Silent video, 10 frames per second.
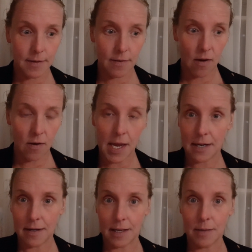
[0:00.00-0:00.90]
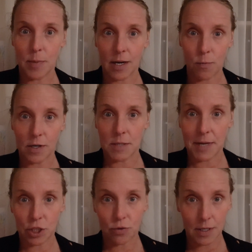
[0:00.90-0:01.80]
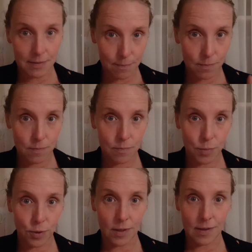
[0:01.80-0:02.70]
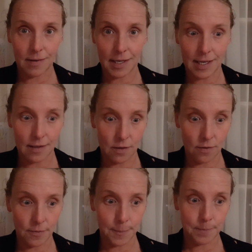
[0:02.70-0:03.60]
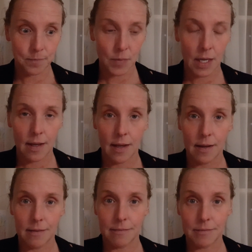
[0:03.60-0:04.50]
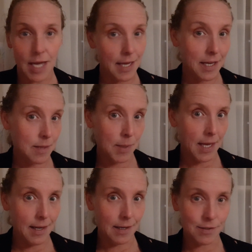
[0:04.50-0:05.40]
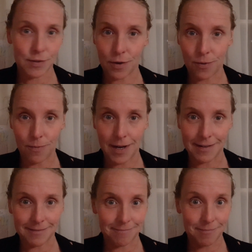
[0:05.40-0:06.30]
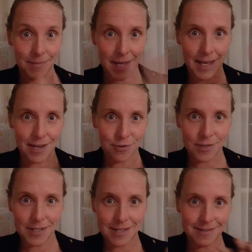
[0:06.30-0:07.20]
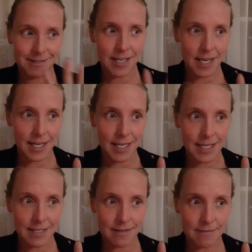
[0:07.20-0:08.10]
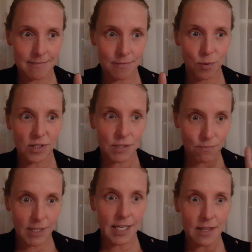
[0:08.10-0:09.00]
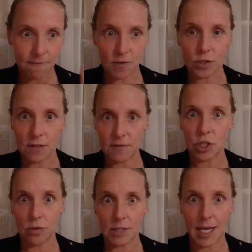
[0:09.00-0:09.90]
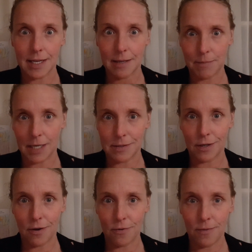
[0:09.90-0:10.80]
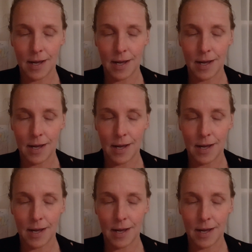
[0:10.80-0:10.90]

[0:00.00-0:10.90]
all edited, but I wanted to make sure I put like a little tag at the beginning. So here's day, well, it's really the first official day in Mexico.